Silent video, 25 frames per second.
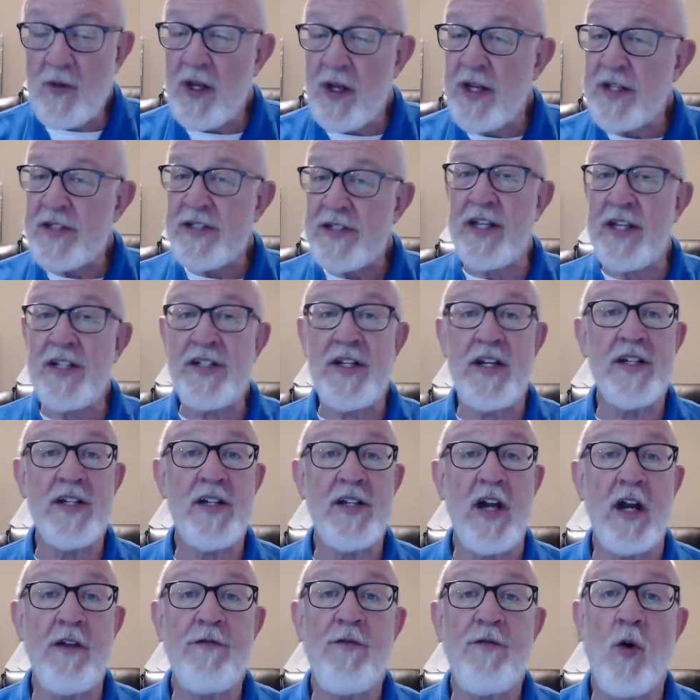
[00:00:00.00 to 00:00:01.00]
It's easy to
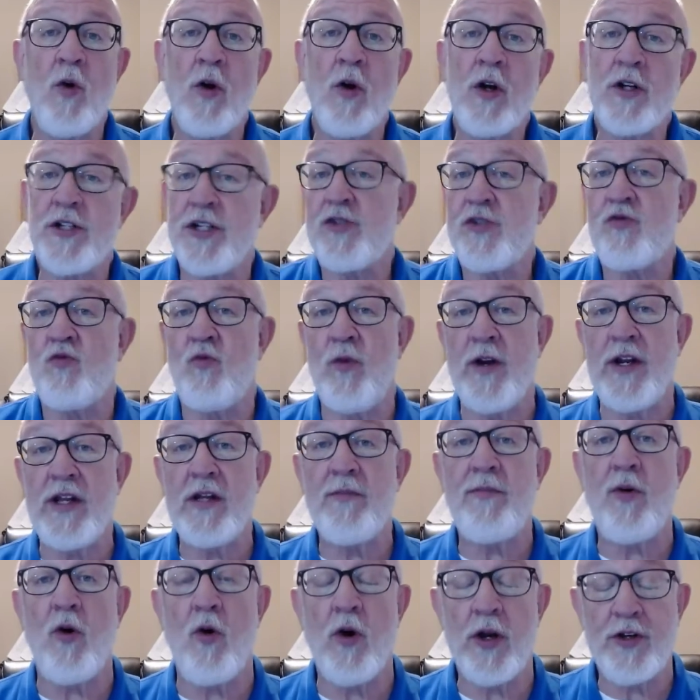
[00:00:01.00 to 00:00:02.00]
study for, just read
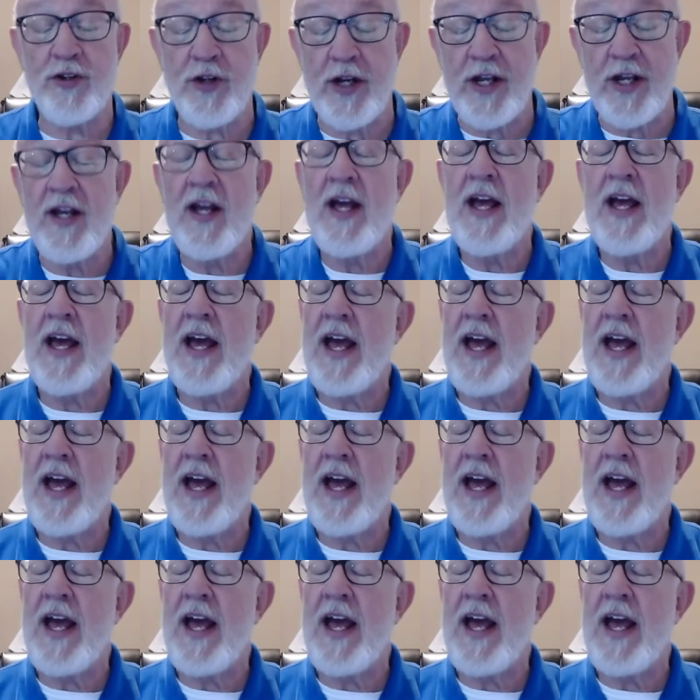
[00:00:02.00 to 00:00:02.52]
the poetry.